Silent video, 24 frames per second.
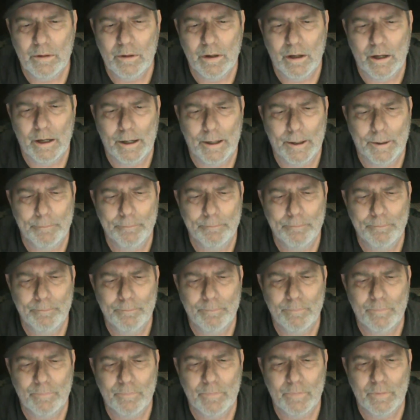And
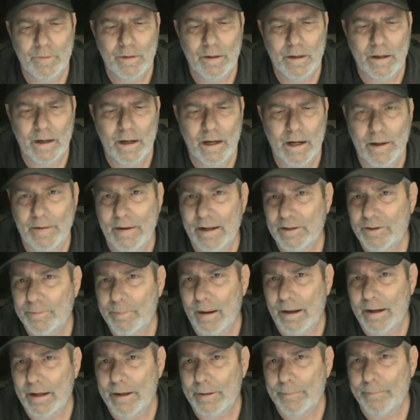that's
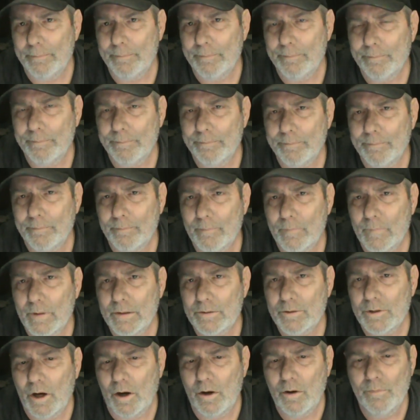about it.
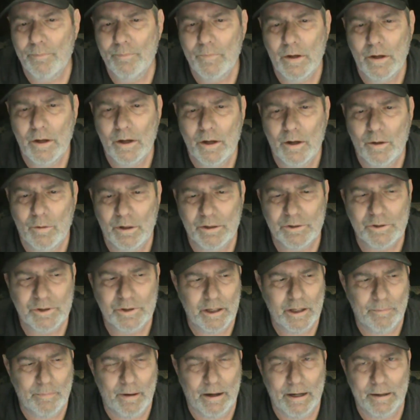So once
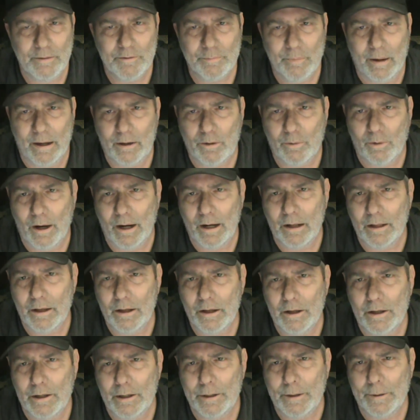my name is Mike
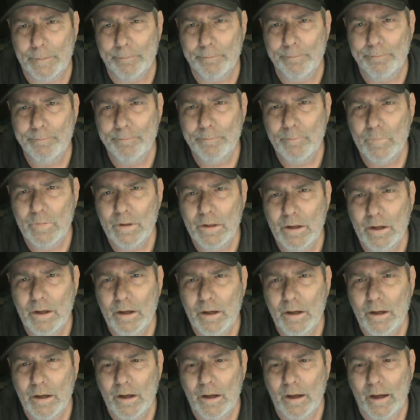Riley.
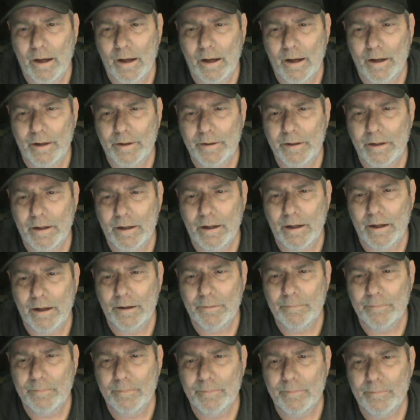And
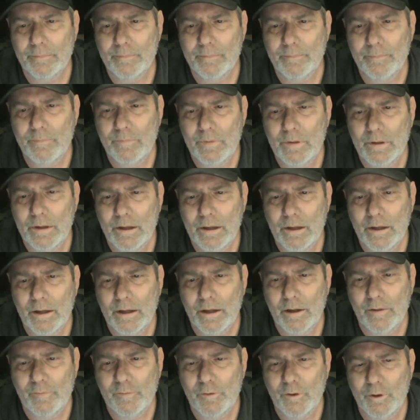
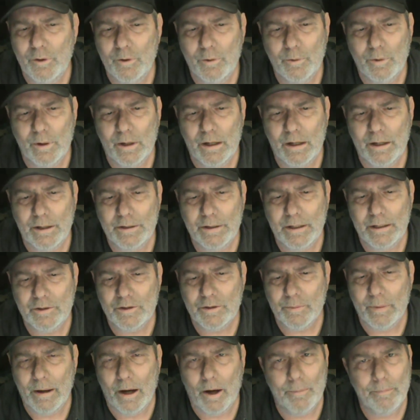if you need
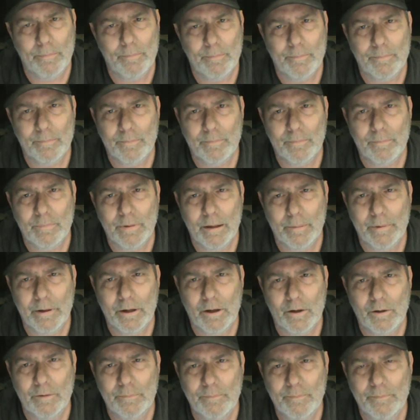some help, let me
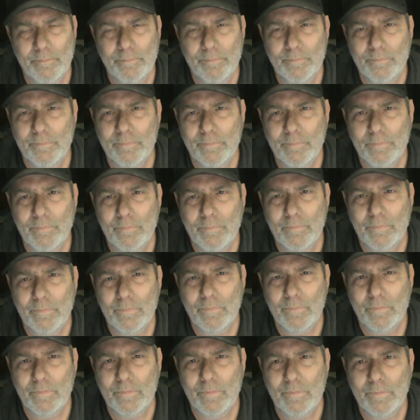know.
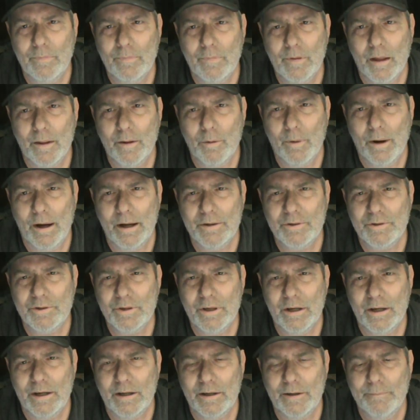Otherwise,
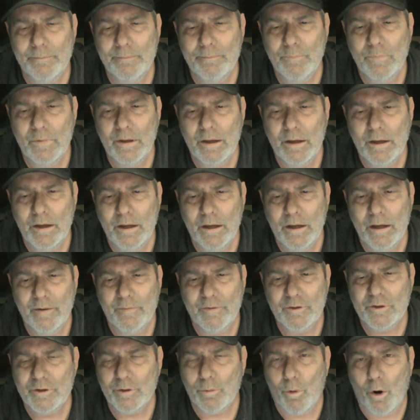if
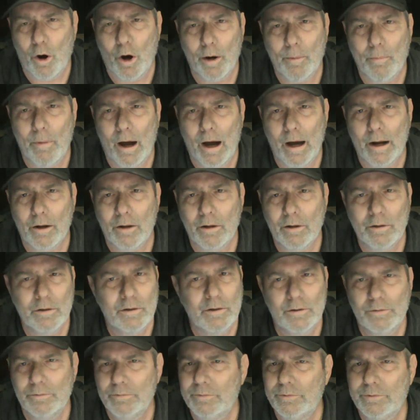it's the wrong model,
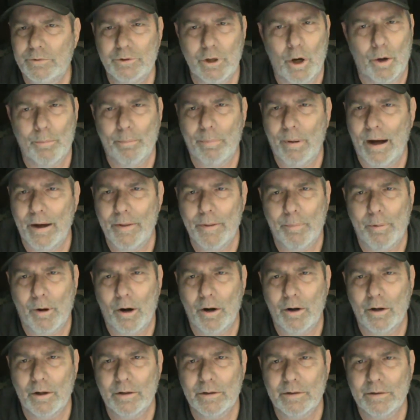don't buy the
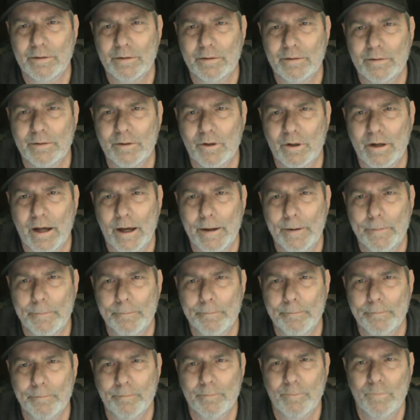part. Okay?
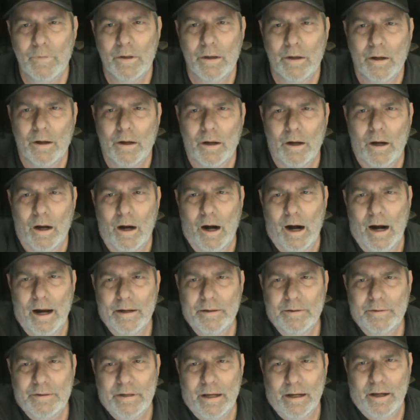All
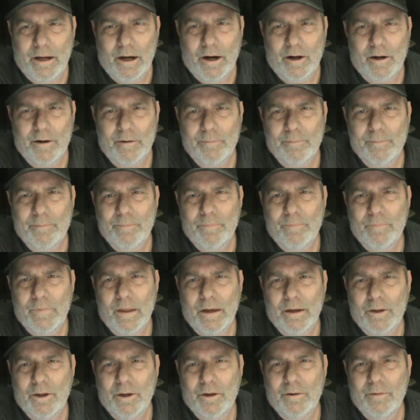right. Take care.
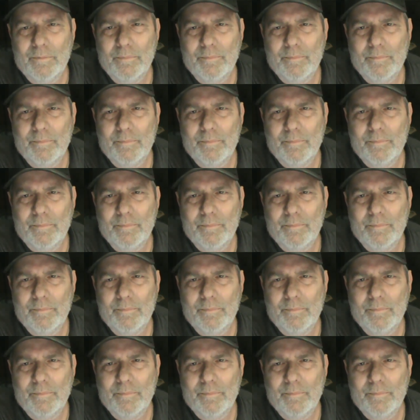Thank you.